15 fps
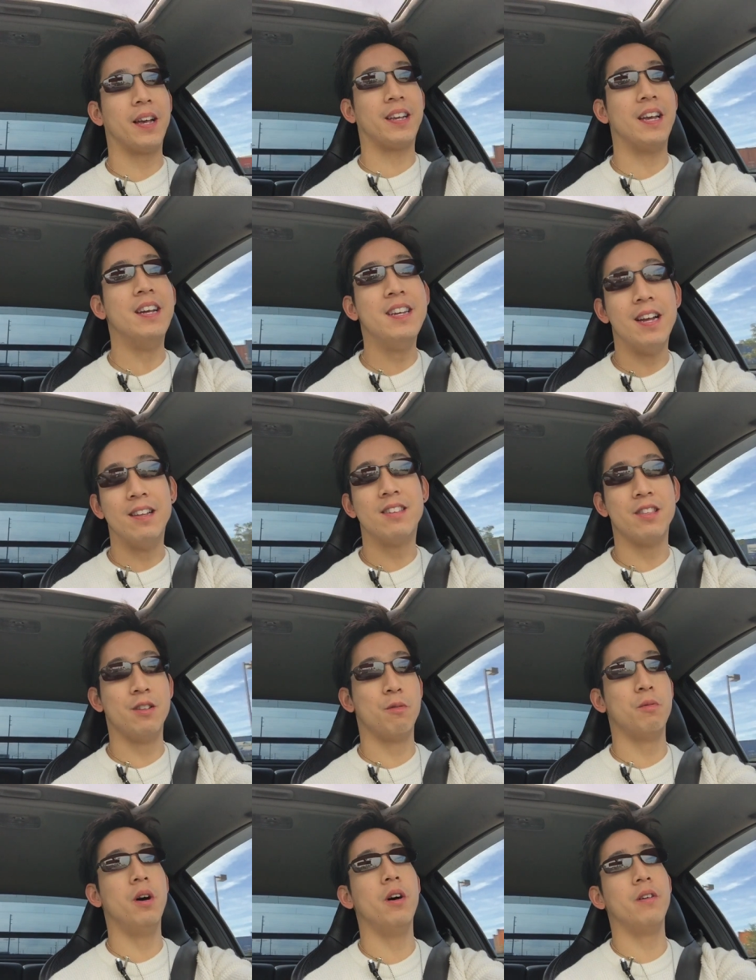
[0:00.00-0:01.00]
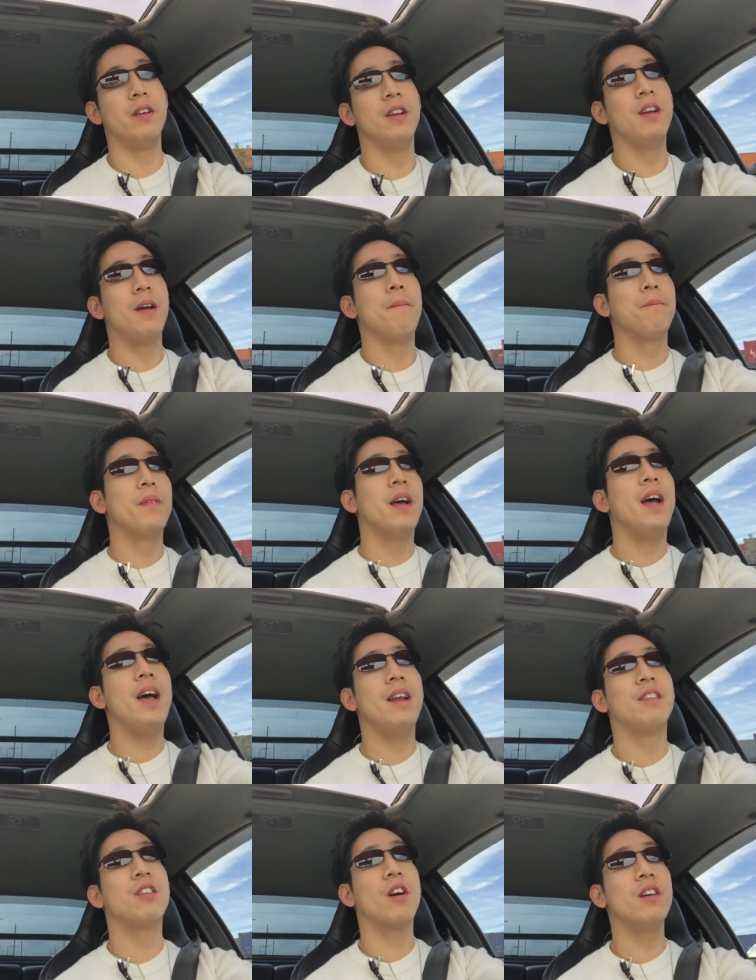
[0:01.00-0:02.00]
indents in the road.
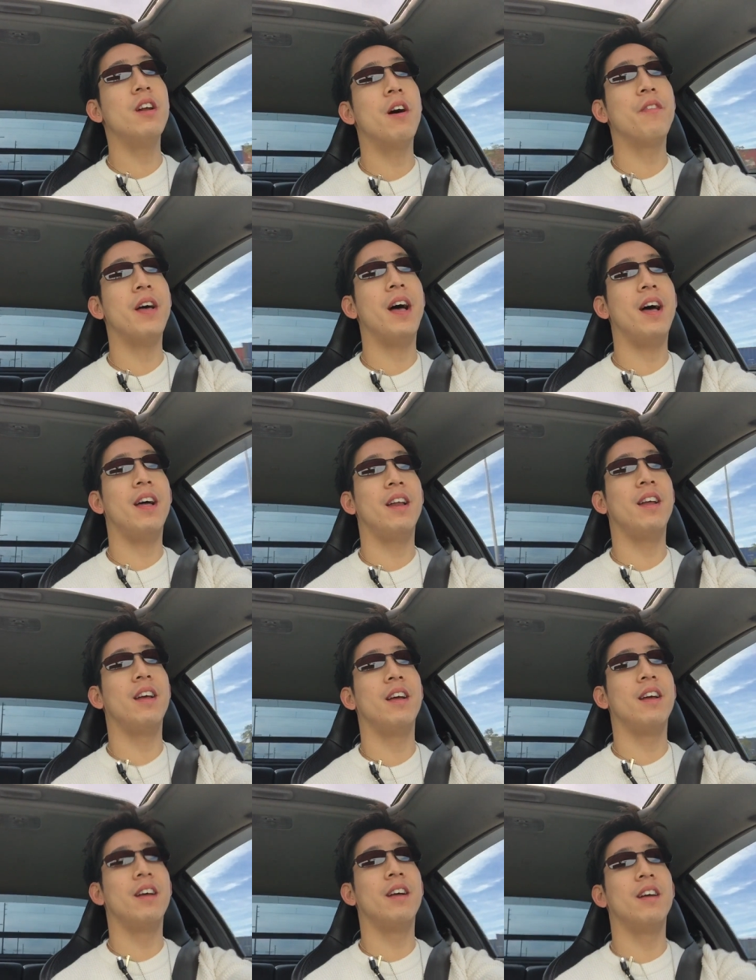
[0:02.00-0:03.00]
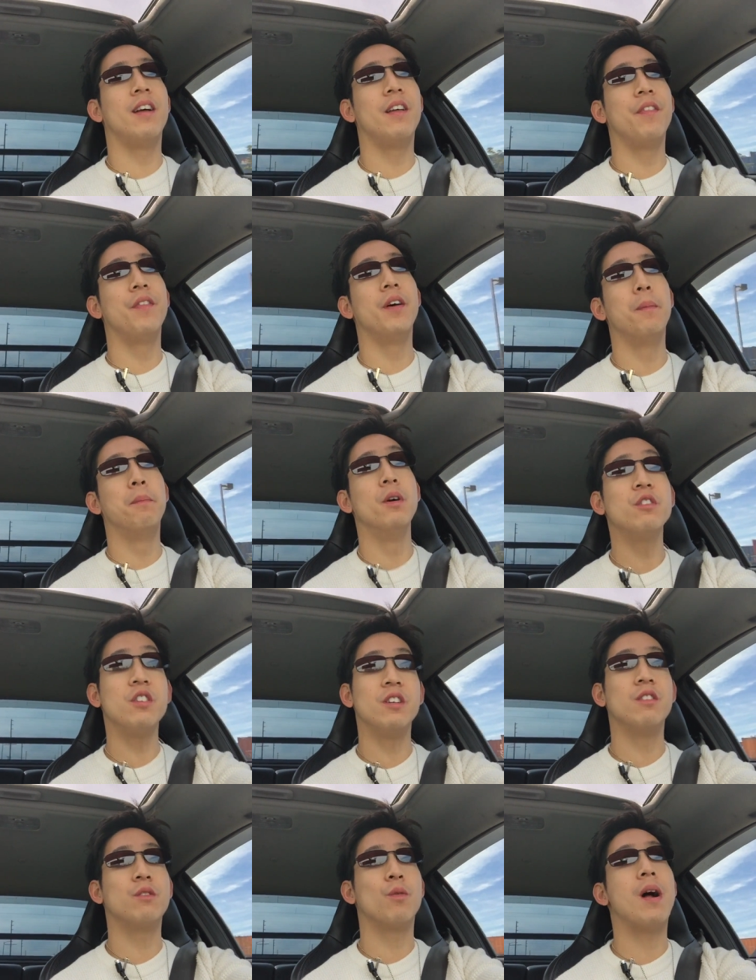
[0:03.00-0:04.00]
And it turned out that the
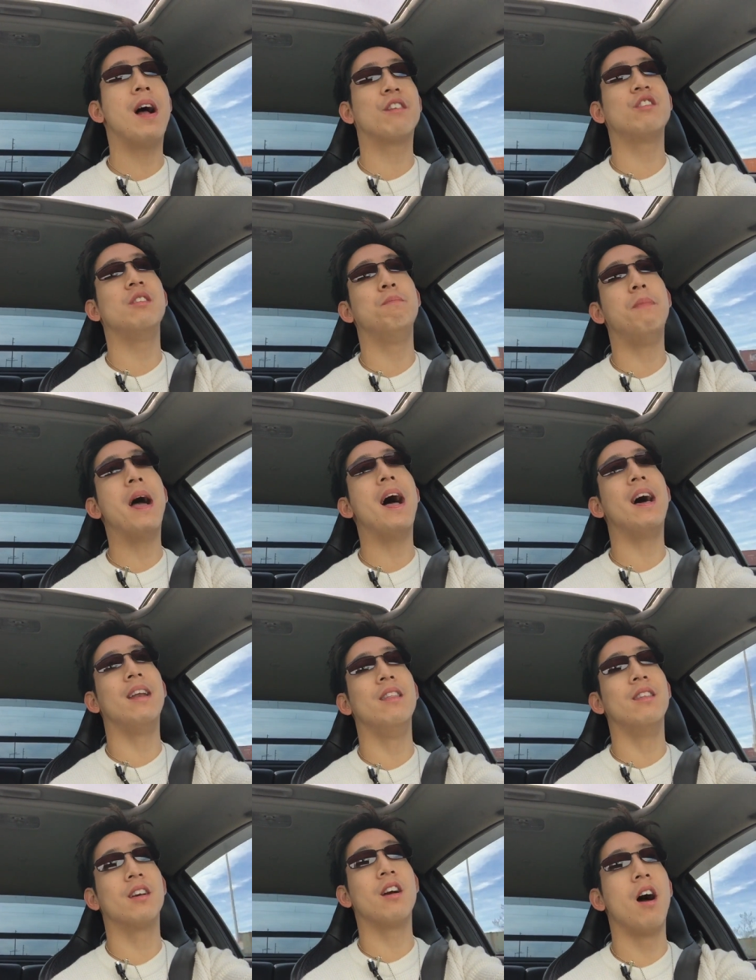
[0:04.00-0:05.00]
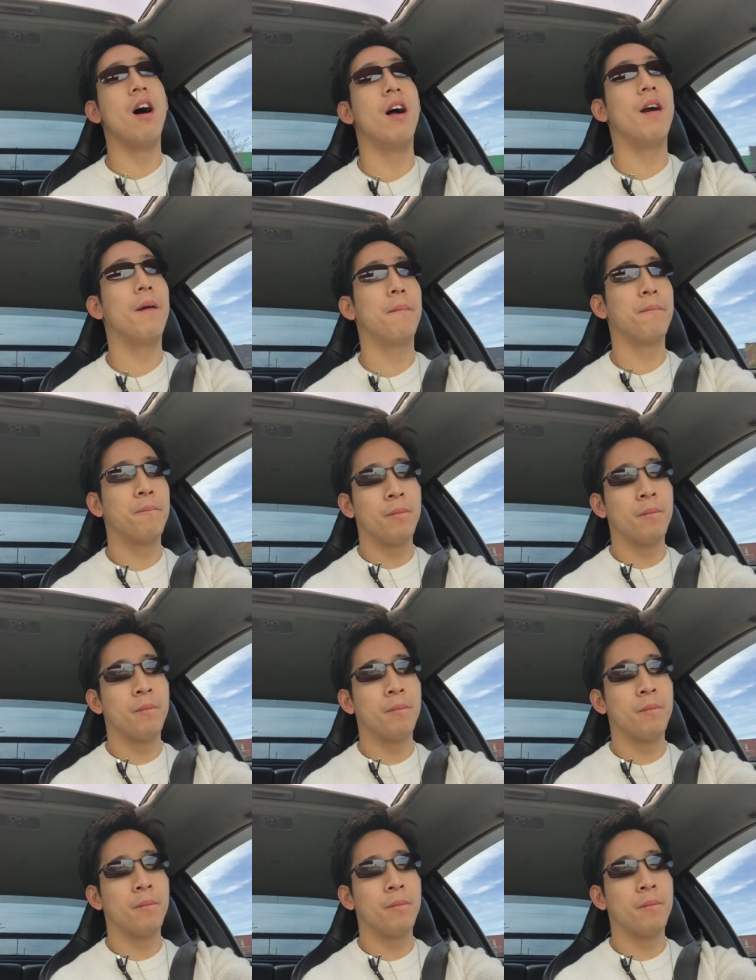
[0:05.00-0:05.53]
bushings were actually bad in the car,